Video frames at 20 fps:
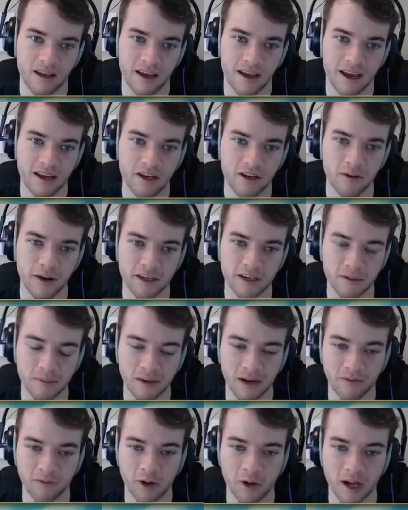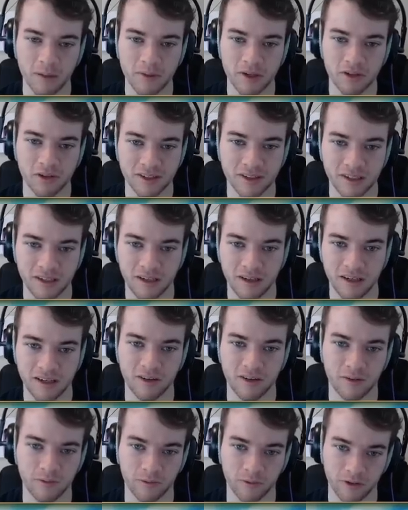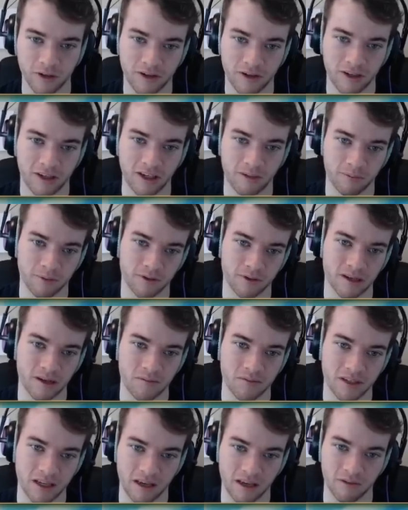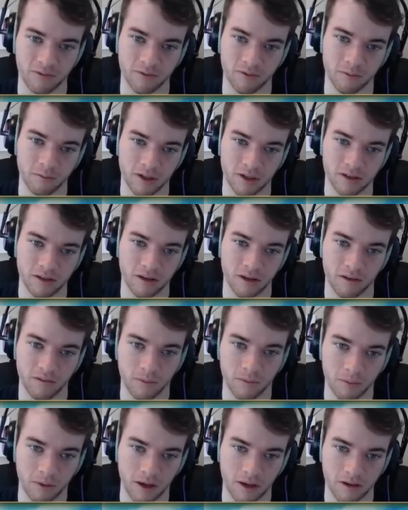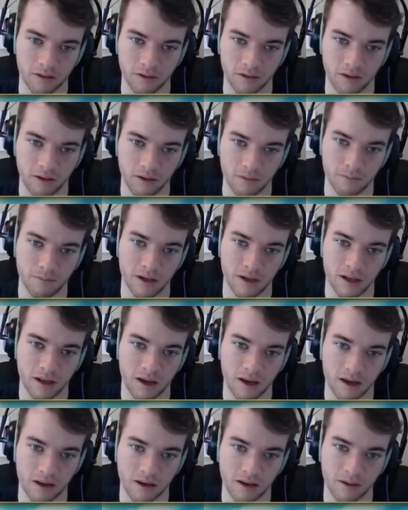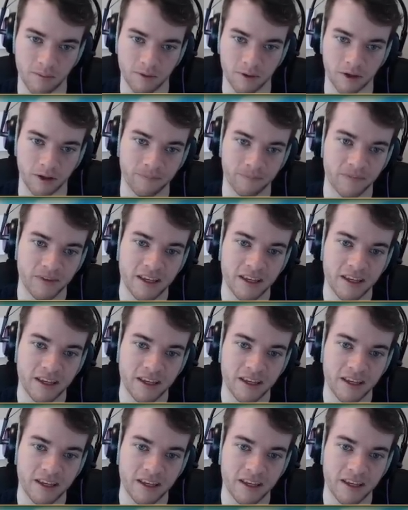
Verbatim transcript: And you, HBomb94, I'll be trusting do, for you to keep Rotom safe. Much love and pay Malie Library.